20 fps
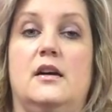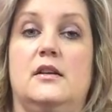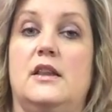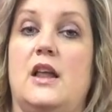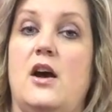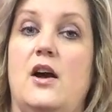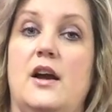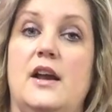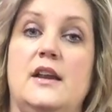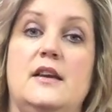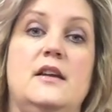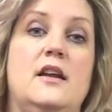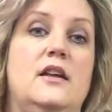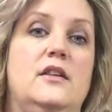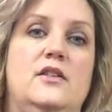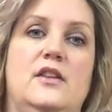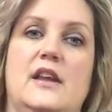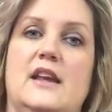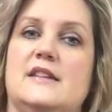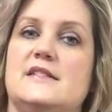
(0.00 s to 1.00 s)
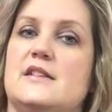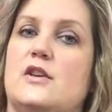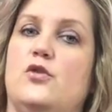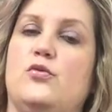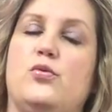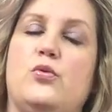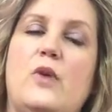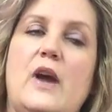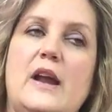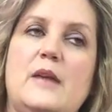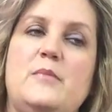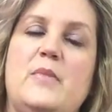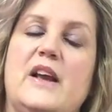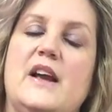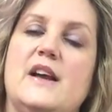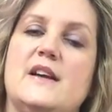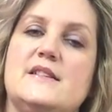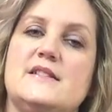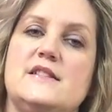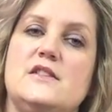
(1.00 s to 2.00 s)
line, it's great
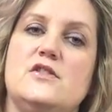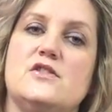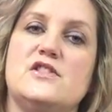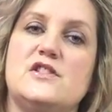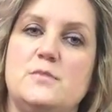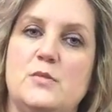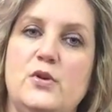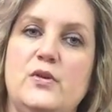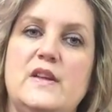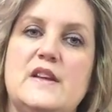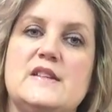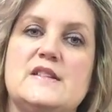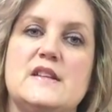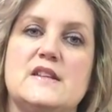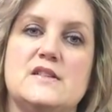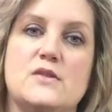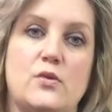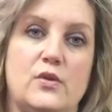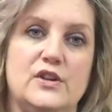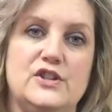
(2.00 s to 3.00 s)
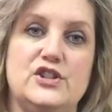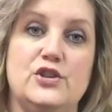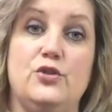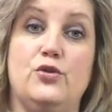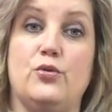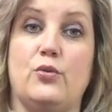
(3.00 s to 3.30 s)
because your smoothies is going to